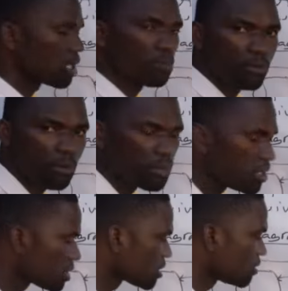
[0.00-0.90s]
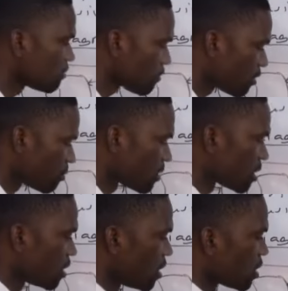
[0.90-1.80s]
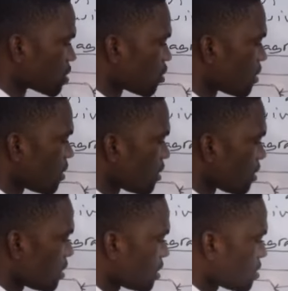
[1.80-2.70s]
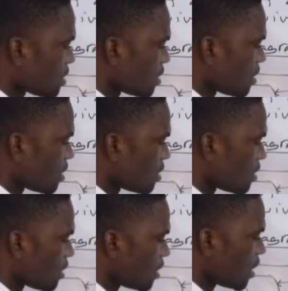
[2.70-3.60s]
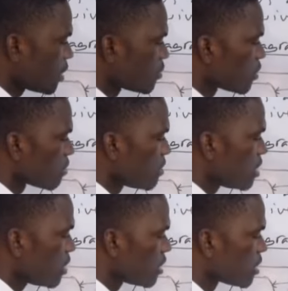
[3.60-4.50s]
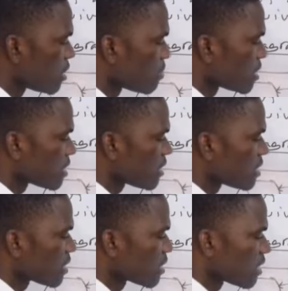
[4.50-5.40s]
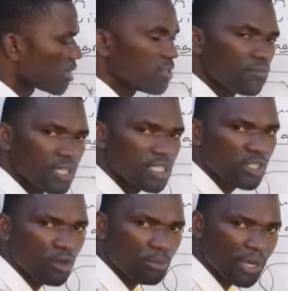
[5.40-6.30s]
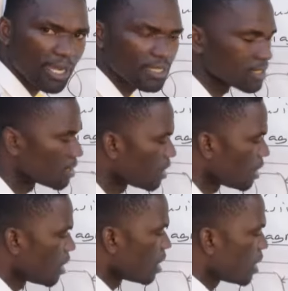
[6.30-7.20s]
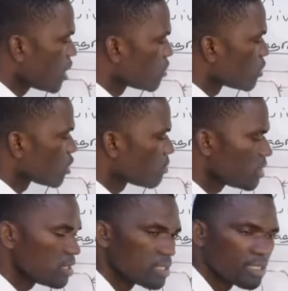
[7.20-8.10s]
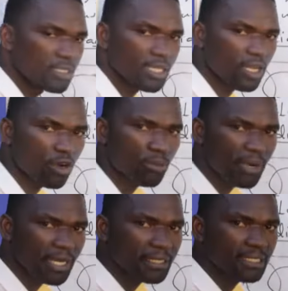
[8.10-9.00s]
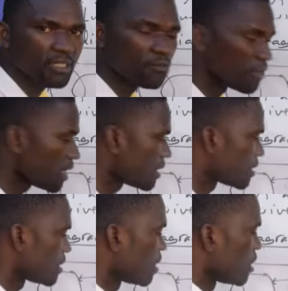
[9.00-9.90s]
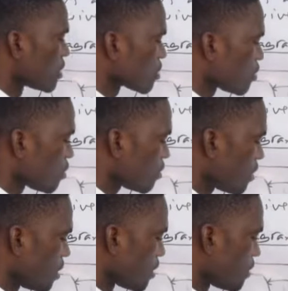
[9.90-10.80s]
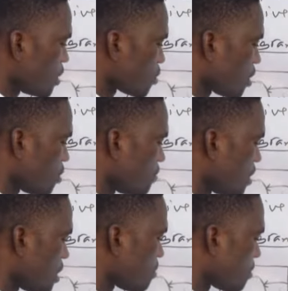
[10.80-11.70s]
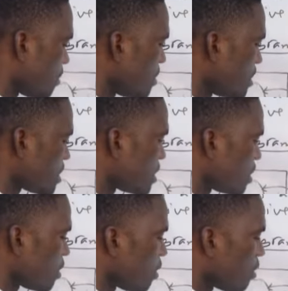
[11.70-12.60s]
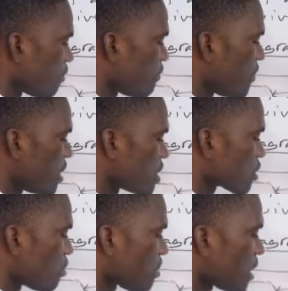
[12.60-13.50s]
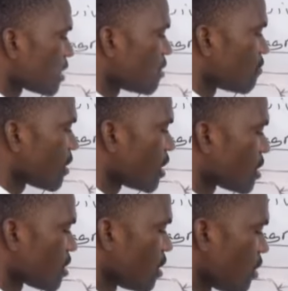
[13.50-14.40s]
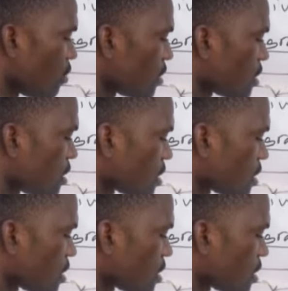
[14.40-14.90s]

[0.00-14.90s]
a probability formula. So this A union B is representing the event combined. A union B is a combined event. So this one will be the probability of this combined event, which is